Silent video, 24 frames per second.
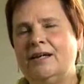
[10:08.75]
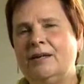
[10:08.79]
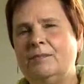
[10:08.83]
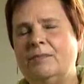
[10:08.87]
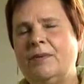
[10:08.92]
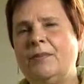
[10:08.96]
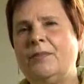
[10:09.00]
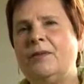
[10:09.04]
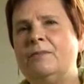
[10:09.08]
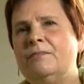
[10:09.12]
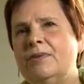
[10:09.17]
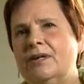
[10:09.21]

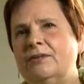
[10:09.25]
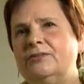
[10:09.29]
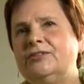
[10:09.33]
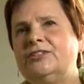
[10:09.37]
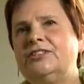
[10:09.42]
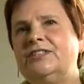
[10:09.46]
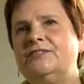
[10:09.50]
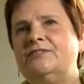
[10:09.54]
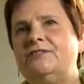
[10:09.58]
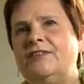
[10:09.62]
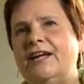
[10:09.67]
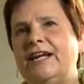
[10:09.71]
the
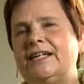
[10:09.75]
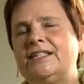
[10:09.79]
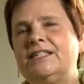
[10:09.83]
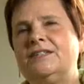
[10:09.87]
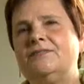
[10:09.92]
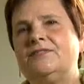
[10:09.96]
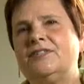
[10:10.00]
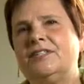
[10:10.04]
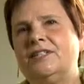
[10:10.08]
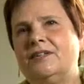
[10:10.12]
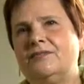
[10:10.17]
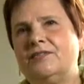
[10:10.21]
most
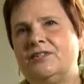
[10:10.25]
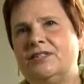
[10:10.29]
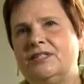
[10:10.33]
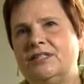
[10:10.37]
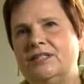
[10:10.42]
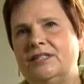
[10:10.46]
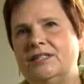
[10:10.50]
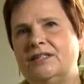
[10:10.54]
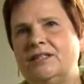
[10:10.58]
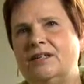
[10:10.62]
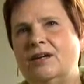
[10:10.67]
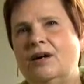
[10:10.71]
effective
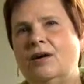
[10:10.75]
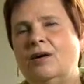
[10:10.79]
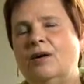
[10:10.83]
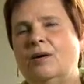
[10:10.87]
services